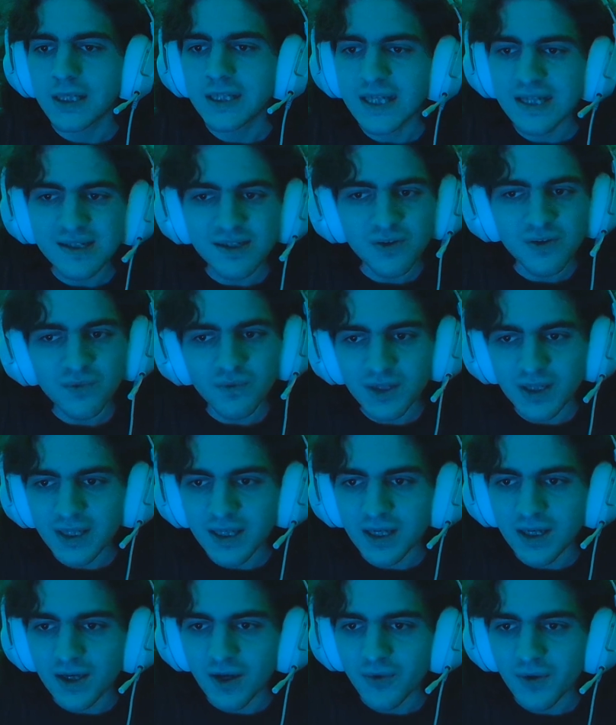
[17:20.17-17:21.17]
doesn't
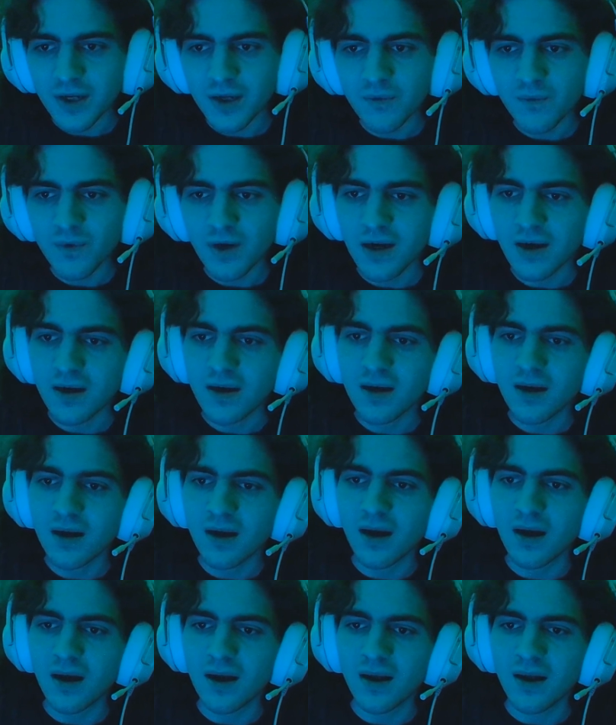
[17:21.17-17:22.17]
really go anywhere
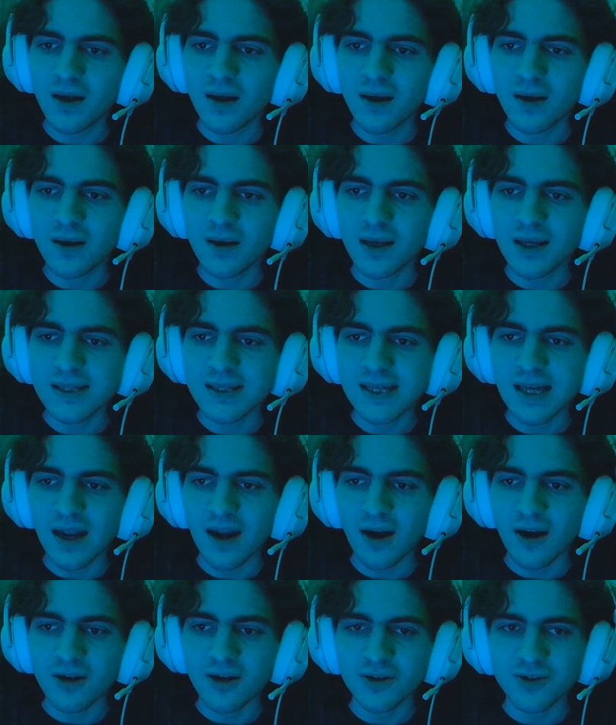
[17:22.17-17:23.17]
as a
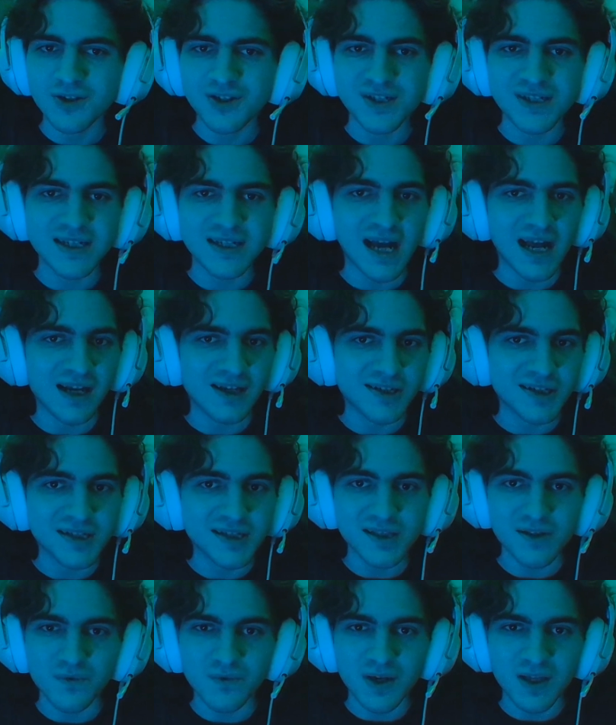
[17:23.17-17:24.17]
character. She's kind of
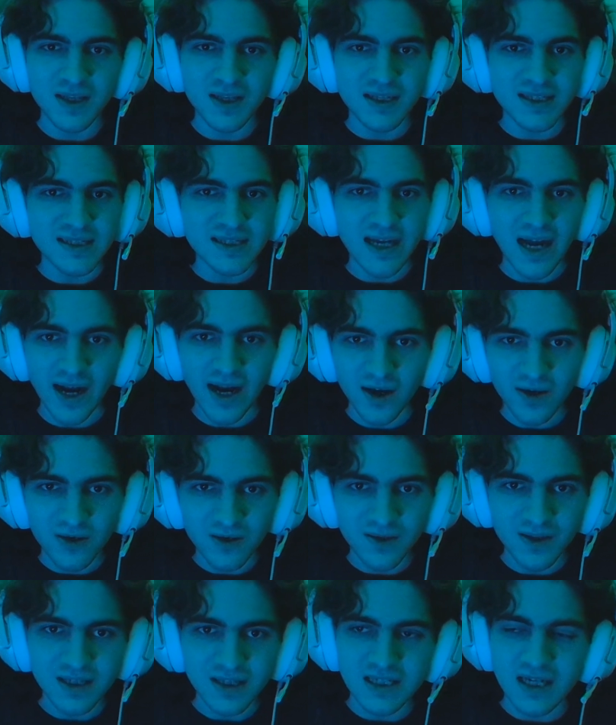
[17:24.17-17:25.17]
just the one that's tired
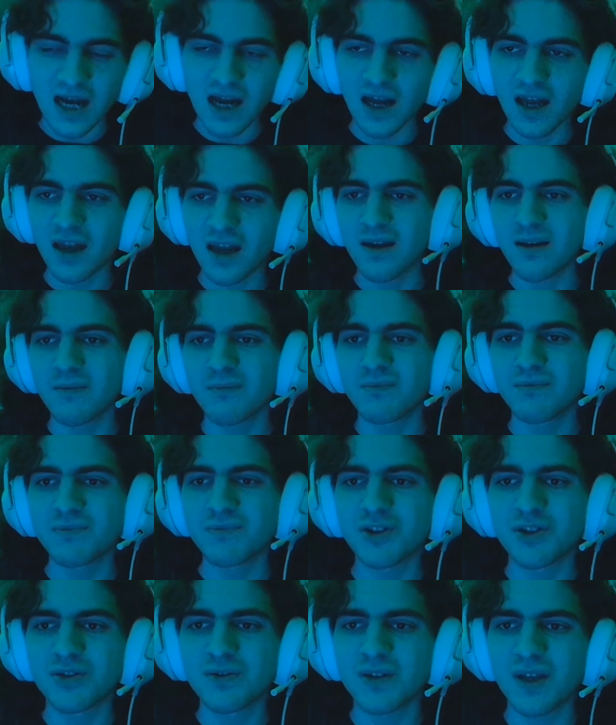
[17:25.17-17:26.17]
all the time.
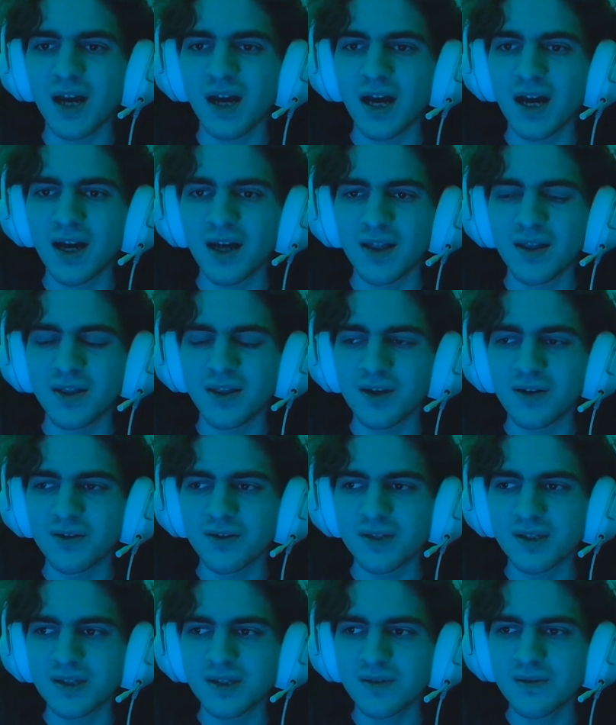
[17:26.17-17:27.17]

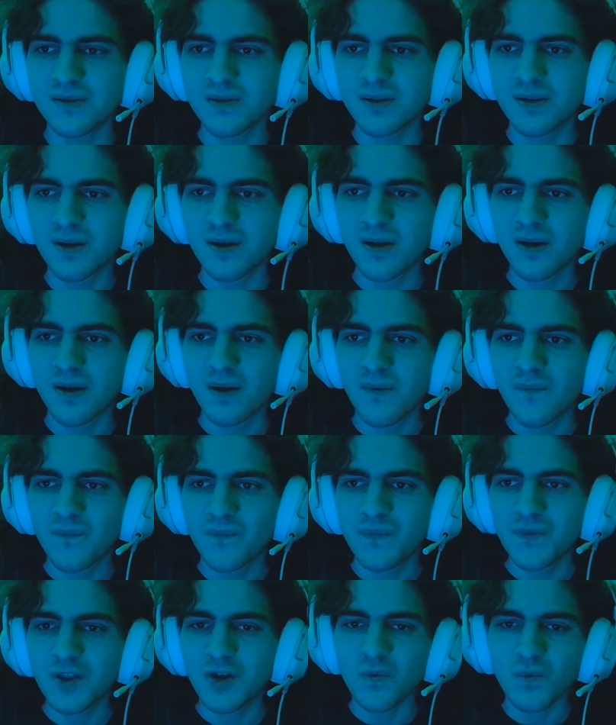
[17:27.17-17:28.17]
There's
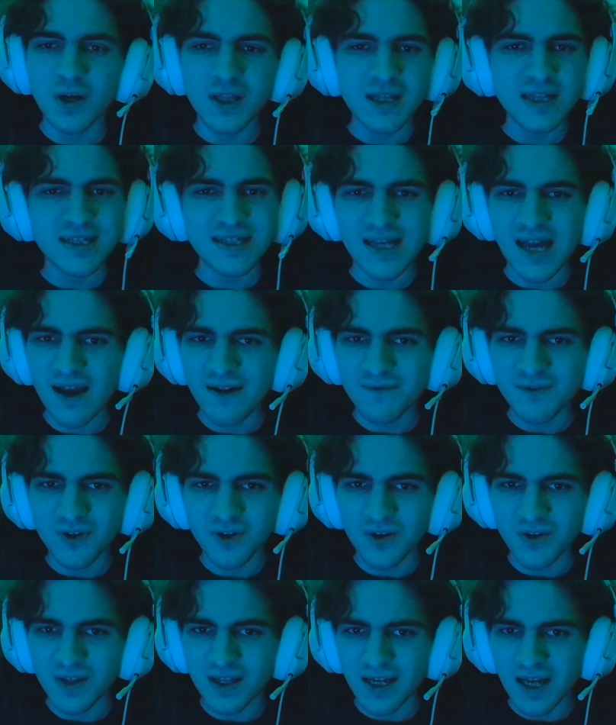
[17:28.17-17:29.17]
the one that's after
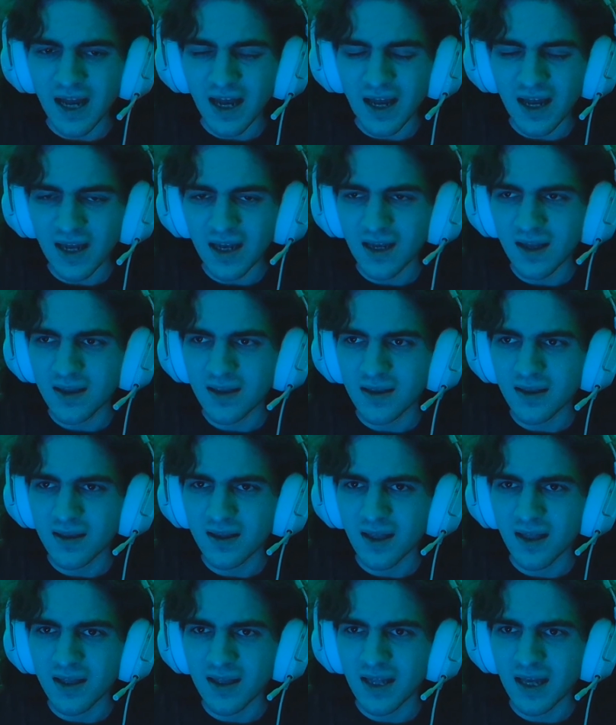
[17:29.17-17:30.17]
her, the guy
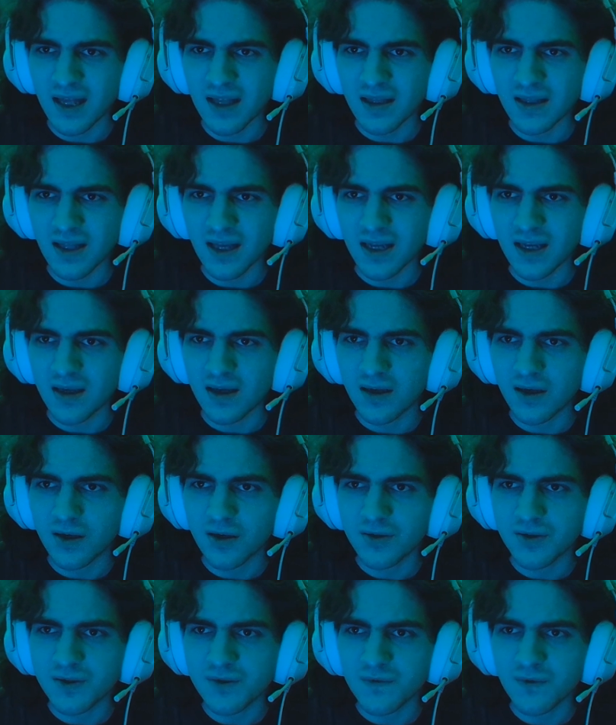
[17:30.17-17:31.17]
that like
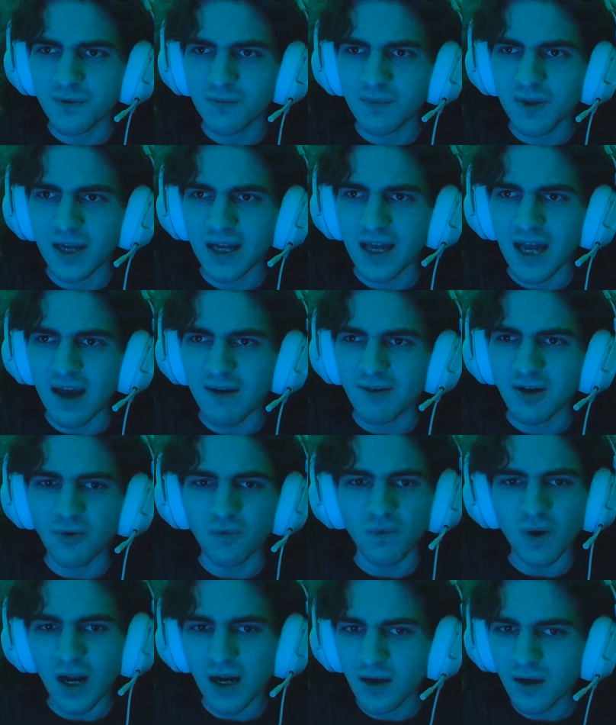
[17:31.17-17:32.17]
goes from like
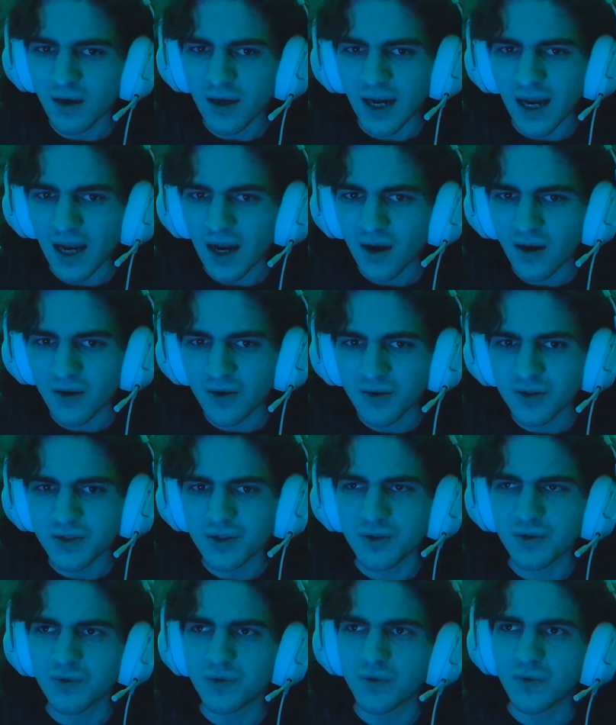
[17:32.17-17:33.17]
having rocker hair
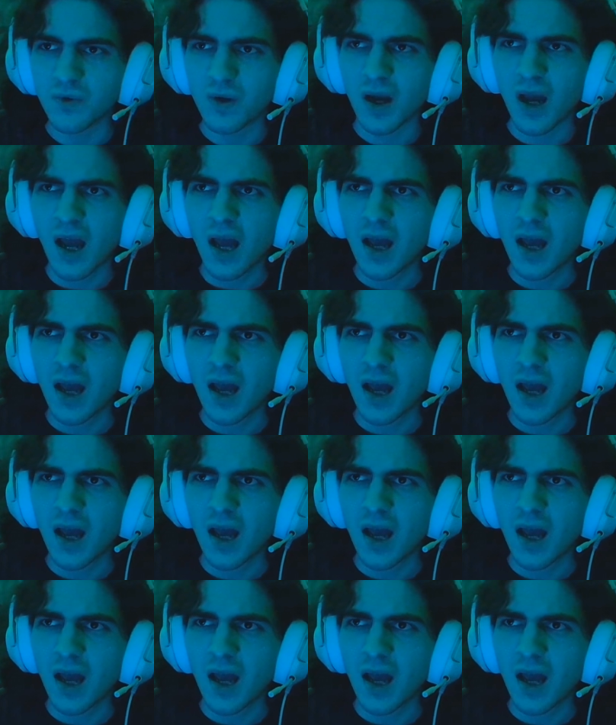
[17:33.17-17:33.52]
to